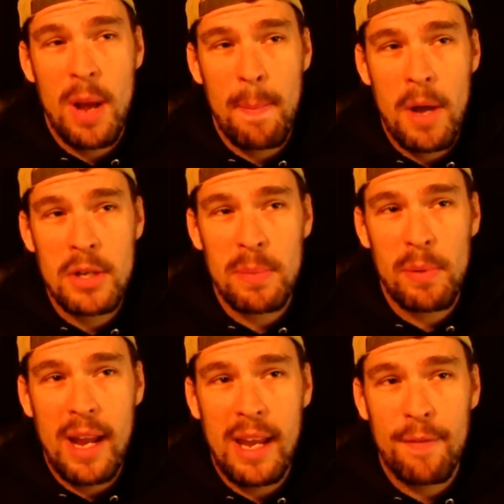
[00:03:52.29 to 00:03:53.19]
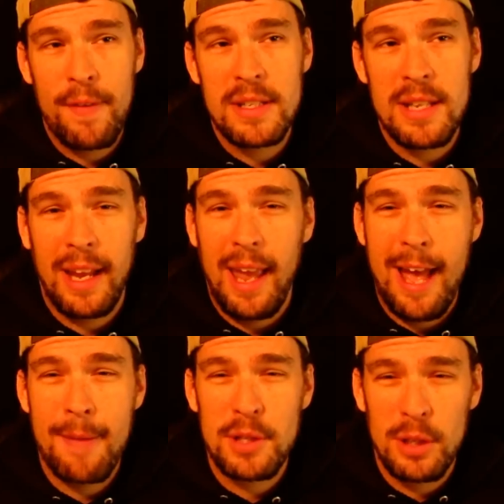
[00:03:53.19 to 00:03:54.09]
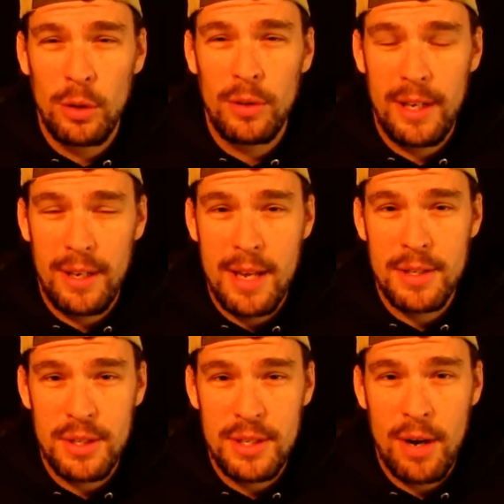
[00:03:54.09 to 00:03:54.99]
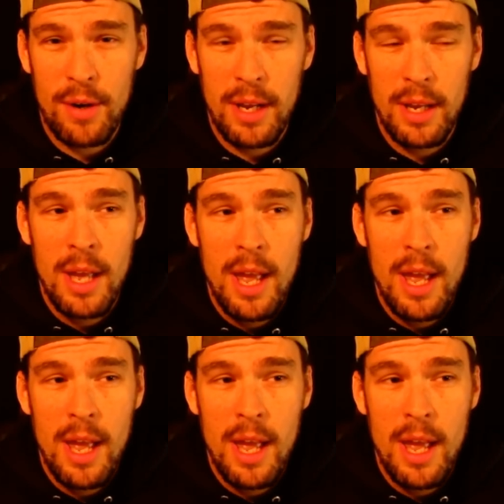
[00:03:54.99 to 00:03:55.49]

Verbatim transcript: a muzzle brake if it's like absolutely necessary,